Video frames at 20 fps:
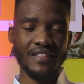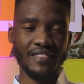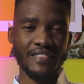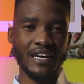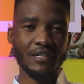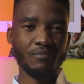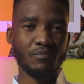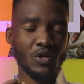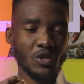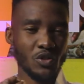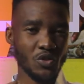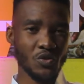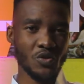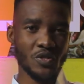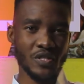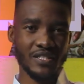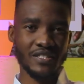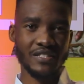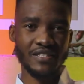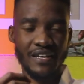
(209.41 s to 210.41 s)
that
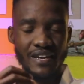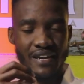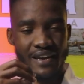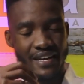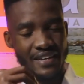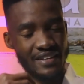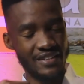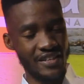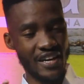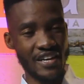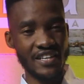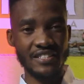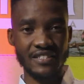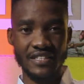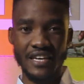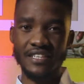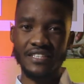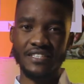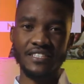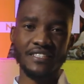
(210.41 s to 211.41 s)
produces like young
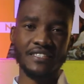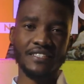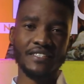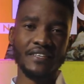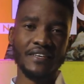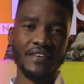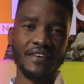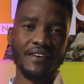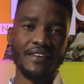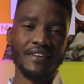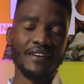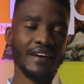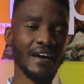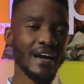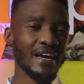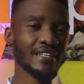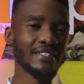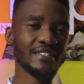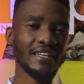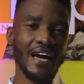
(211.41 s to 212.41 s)
scientists,
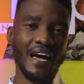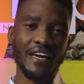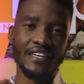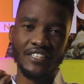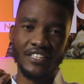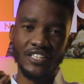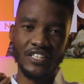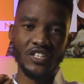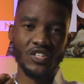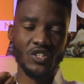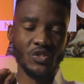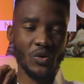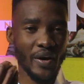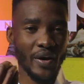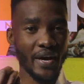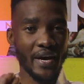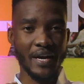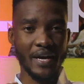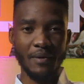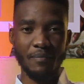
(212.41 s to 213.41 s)
guys, I need your
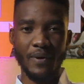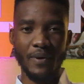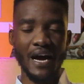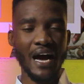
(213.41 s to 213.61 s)
help.